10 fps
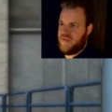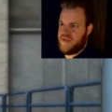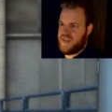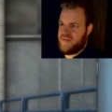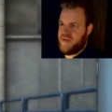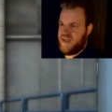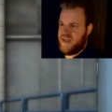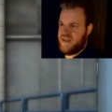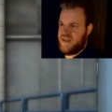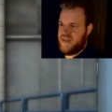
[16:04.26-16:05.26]
over
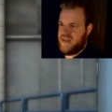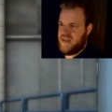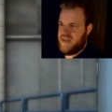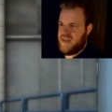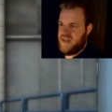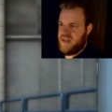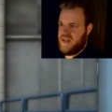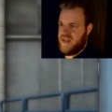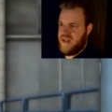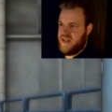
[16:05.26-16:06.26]
somebody,
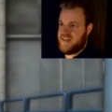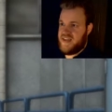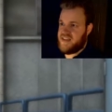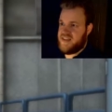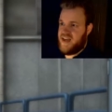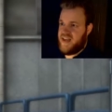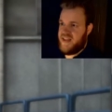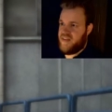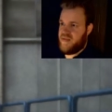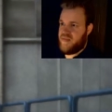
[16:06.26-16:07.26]
and it does not
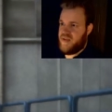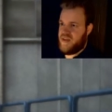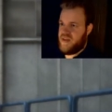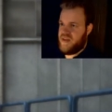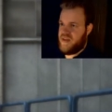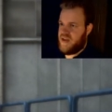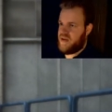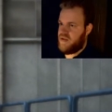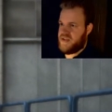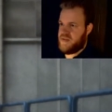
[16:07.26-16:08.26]
hit them. I
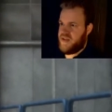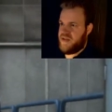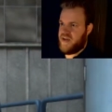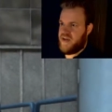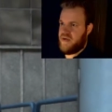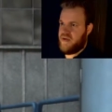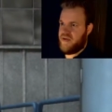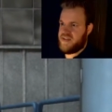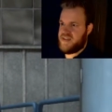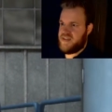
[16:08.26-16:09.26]
know there's someone in there. I know
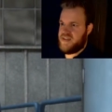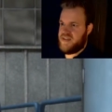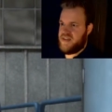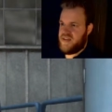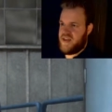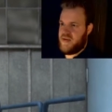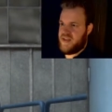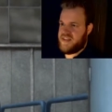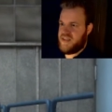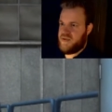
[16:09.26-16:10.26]
there is. Come
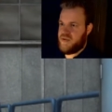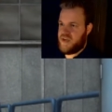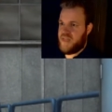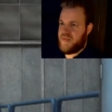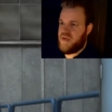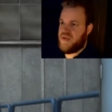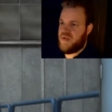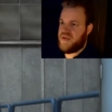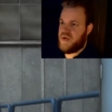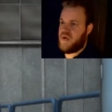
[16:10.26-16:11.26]
on, I see you. You're clipping
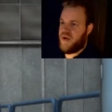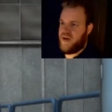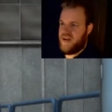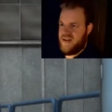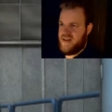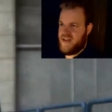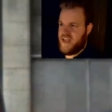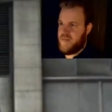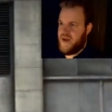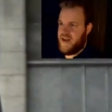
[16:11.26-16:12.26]
through the door.
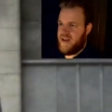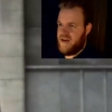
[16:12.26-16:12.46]
Come on!